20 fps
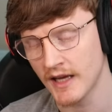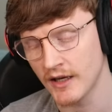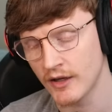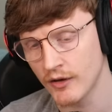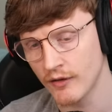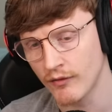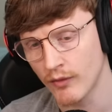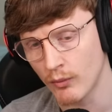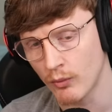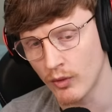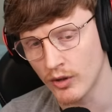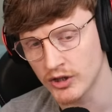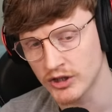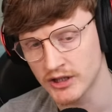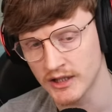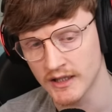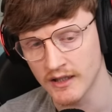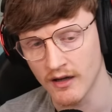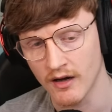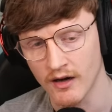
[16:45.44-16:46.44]
thank you for
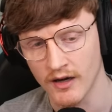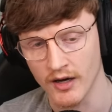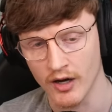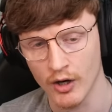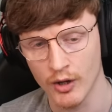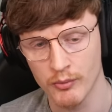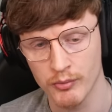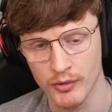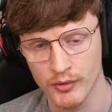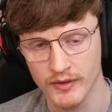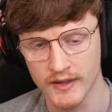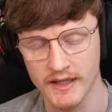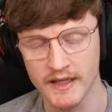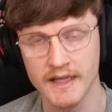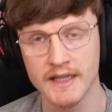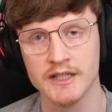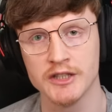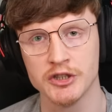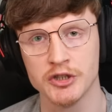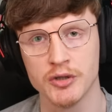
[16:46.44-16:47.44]
watching i hope you did
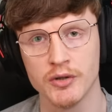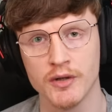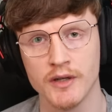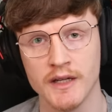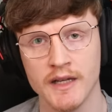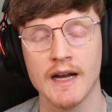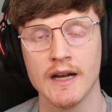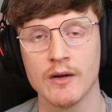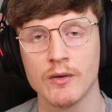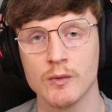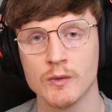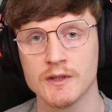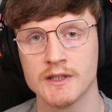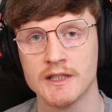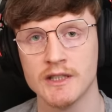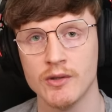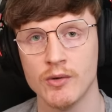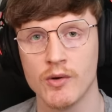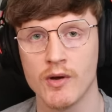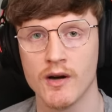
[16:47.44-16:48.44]
enjoy and i will
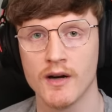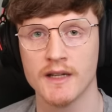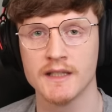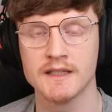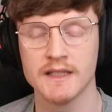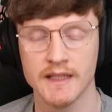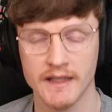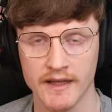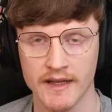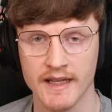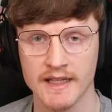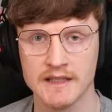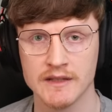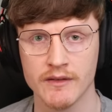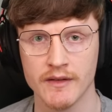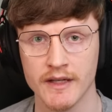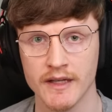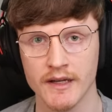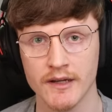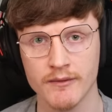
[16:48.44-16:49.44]
see you guys in the next
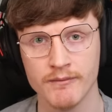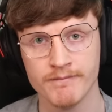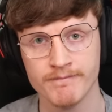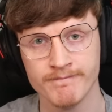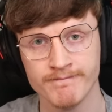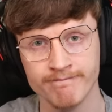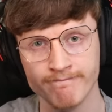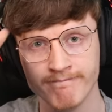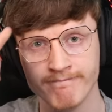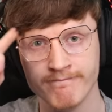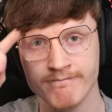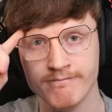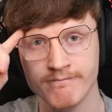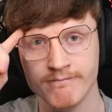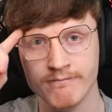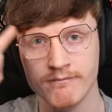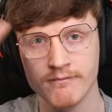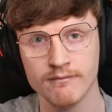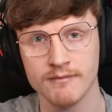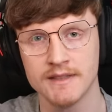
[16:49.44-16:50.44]
video
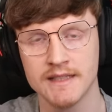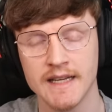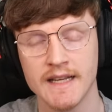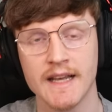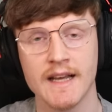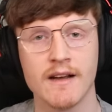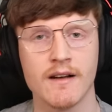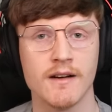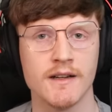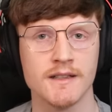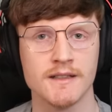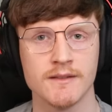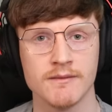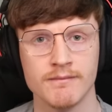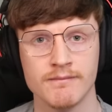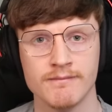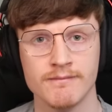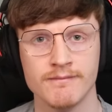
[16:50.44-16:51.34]
take care guys